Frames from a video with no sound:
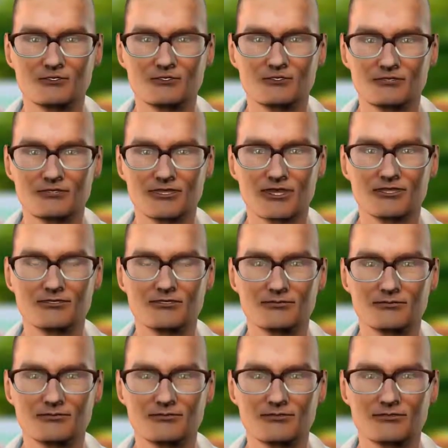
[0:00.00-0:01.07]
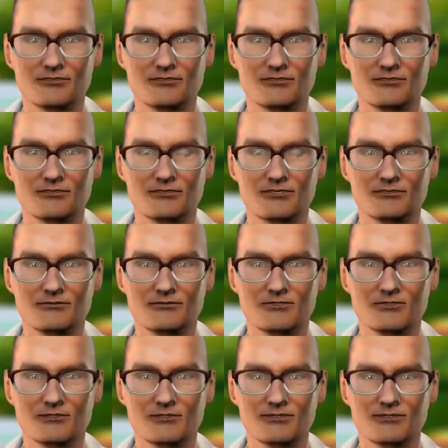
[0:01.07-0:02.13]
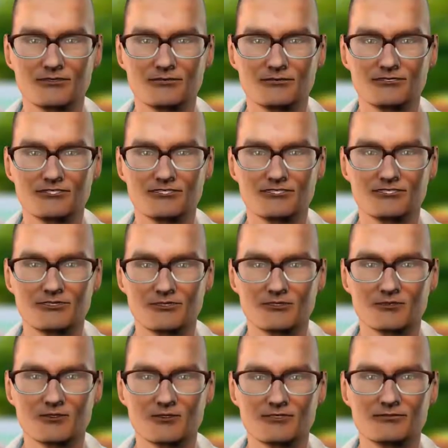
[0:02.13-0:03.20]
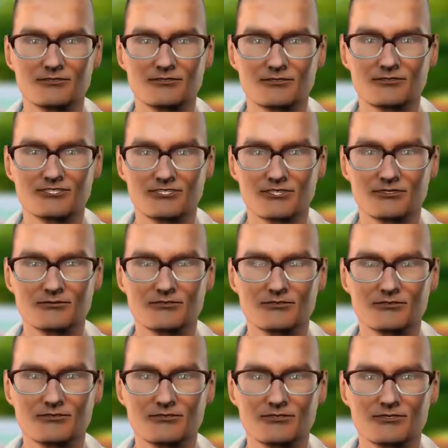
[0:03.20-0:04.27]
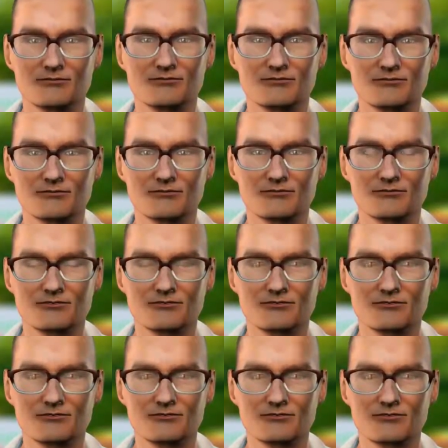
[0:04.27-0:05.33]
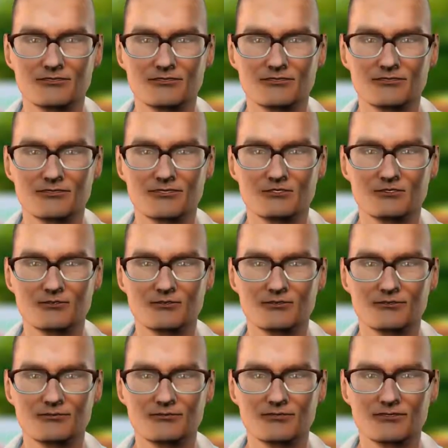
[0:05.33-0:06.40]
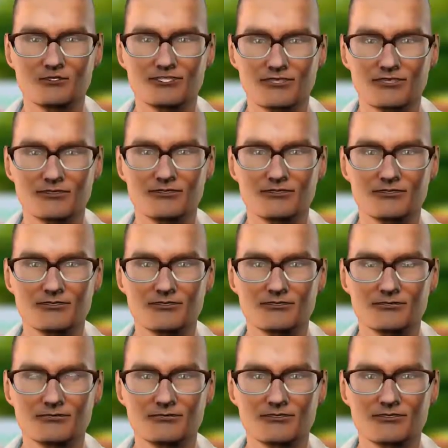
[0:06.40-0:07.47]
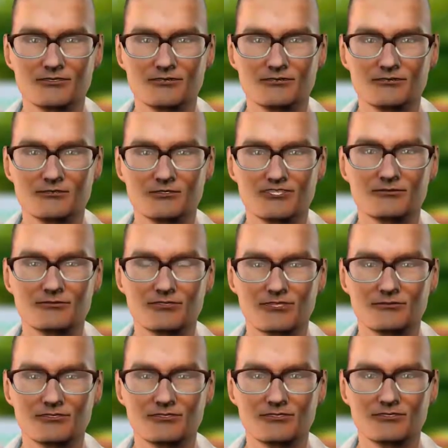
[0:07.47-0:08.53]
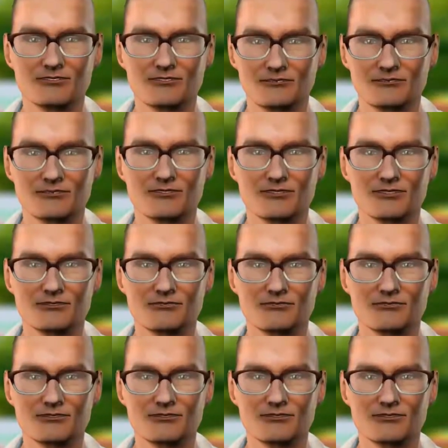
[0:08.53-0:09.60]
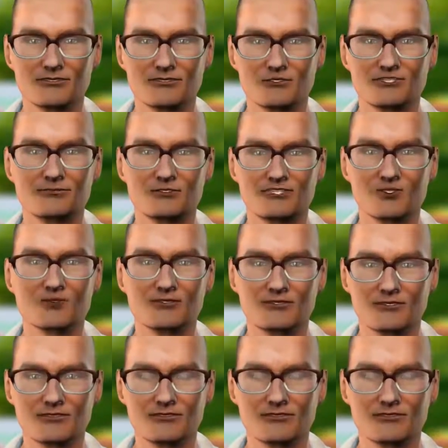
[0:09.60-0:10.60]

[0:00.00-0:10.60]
to get hold of a good, authentic life history of the Prophet Muhammad, written by a Muslim, and read it for yourself. And I am sure that if you are sincere